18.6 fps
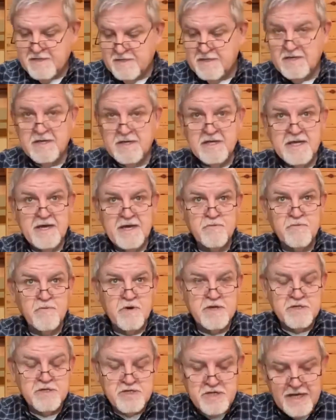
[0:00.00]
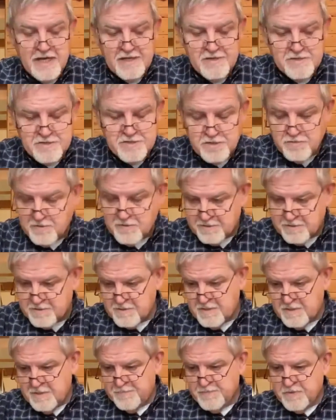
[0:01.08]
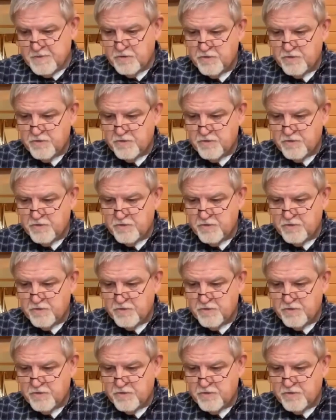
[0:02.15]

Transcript: And again, what a challenge to us. You